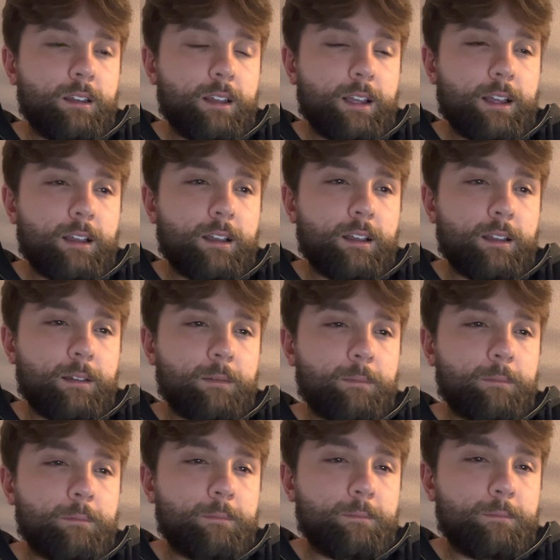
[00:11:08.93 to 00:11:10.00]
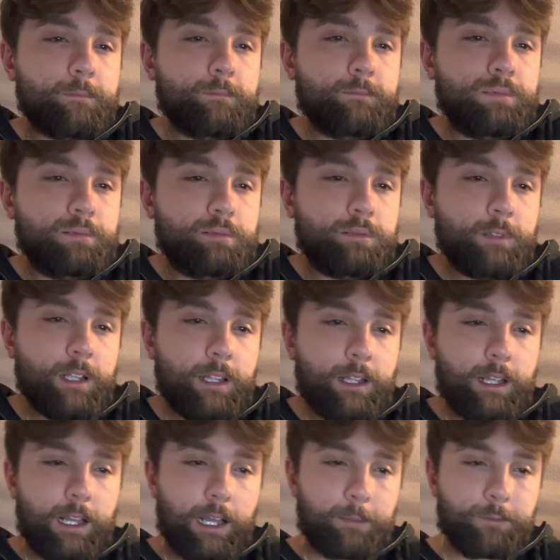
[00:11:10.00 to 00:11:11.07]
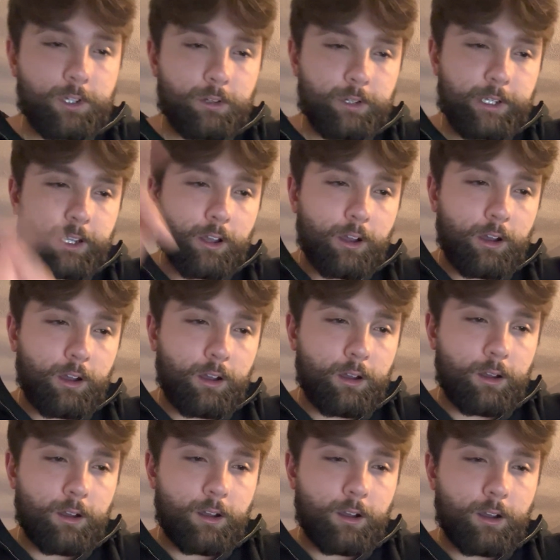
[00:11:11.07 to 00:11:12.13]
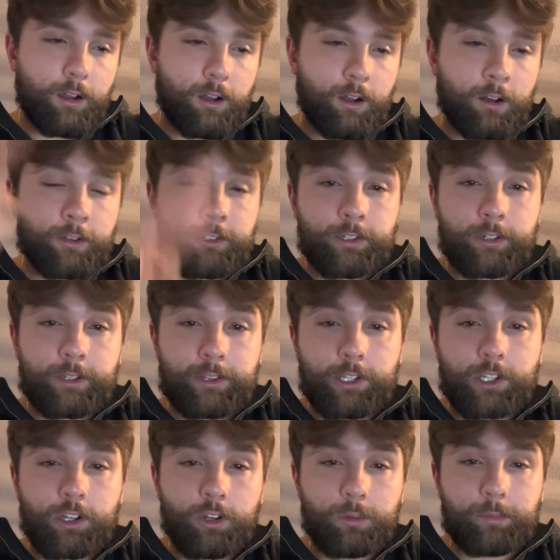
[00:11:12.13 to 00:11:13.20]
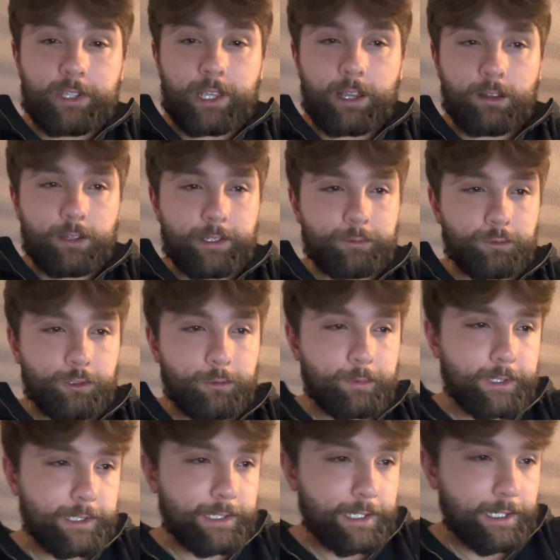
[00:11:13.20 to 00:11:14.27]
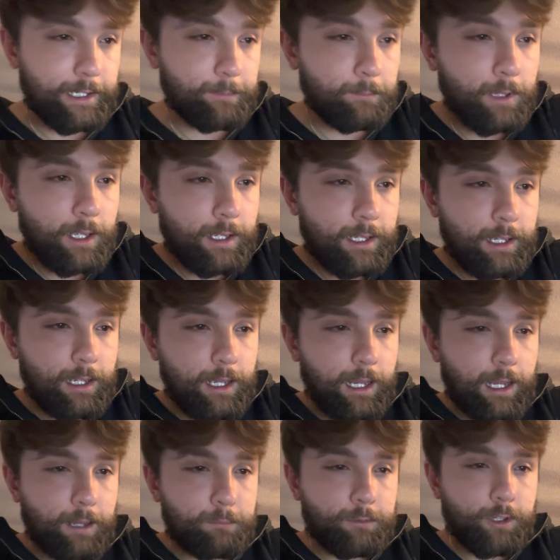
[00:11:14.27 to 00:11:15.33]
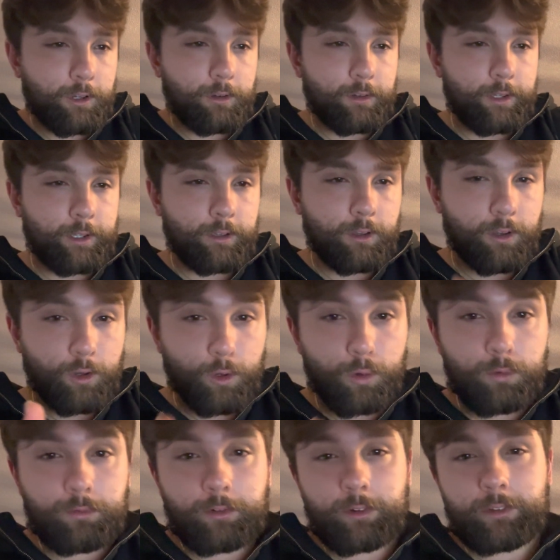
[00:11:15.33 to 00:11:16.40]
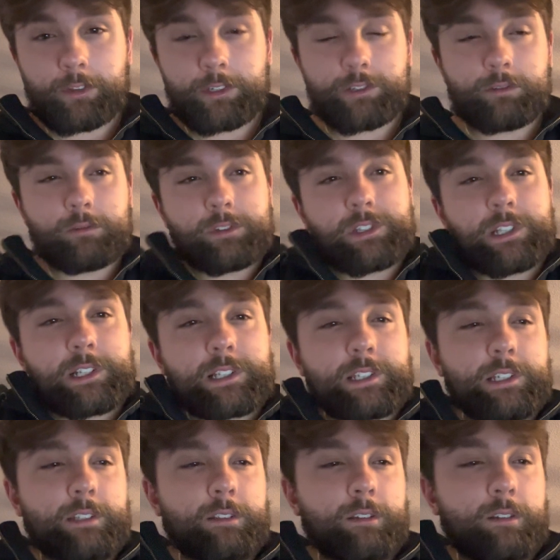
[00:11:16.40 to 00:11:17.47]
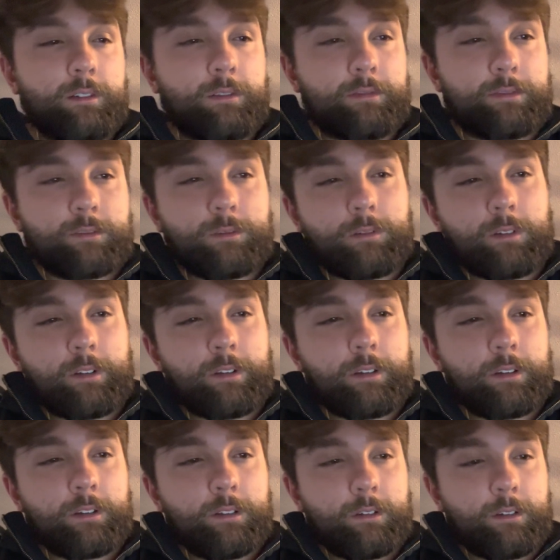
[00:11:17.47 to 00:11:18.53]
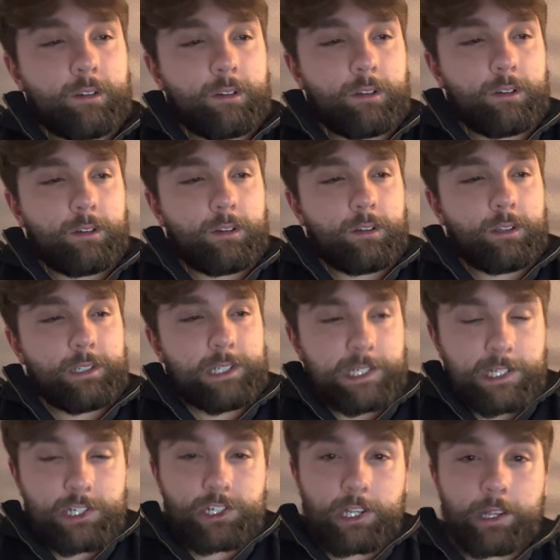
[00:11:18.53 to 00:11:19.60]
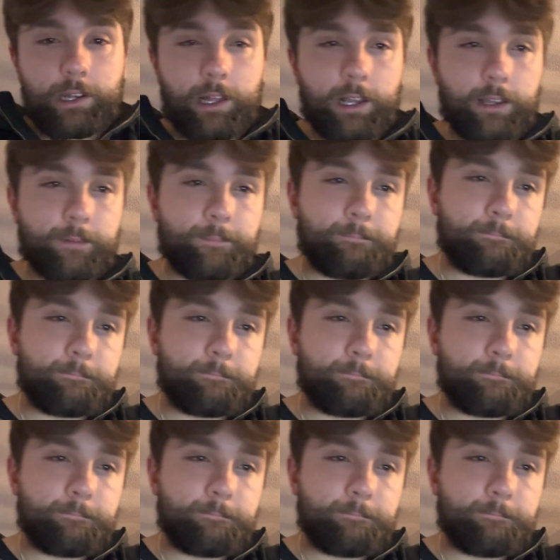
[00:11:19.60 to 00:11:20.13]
I'm going under in the Kobe Helly Rubin game. I'm going over in the 260 for TJ and I.